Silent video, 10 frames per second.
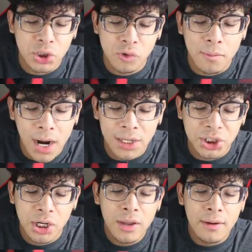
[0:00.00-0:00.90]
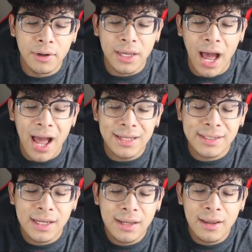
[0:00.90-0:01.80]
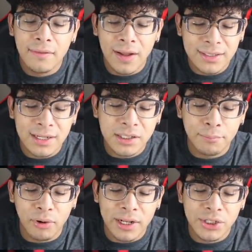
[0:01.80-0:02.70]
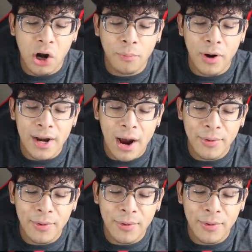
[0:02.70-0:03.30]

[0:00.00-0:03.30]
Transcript: too much. But guys, that's actually pretty dope right now.